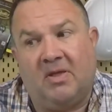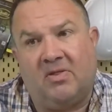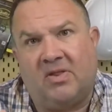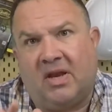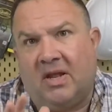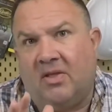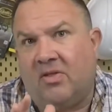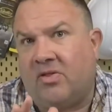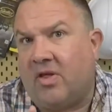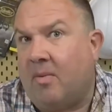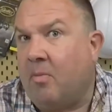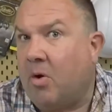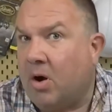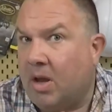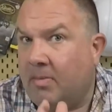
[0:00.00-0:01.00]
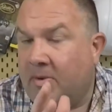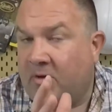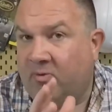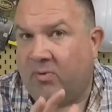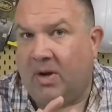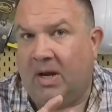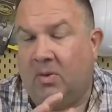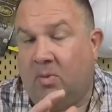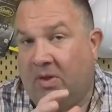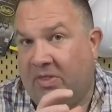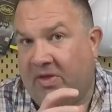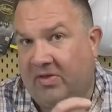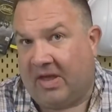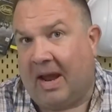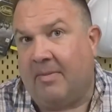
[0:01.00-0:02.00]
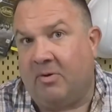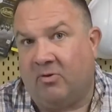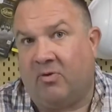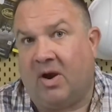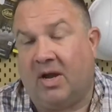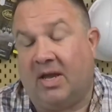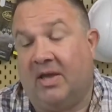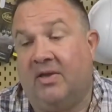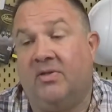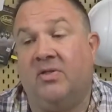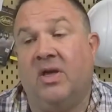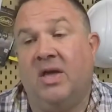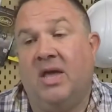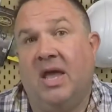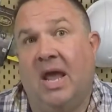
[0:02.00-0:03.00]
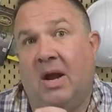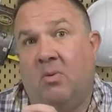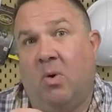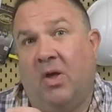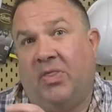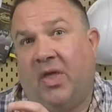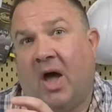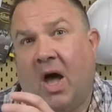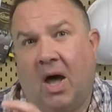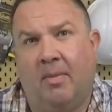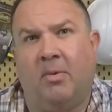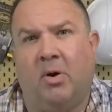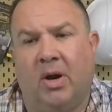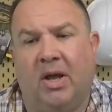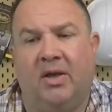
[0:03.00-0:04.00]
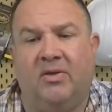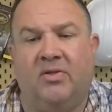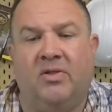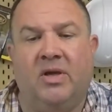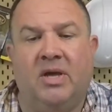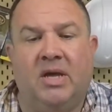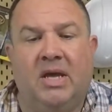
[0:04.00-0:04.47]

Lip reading: sitting somewhere in between what the Cybertruck is and what the Hummer is.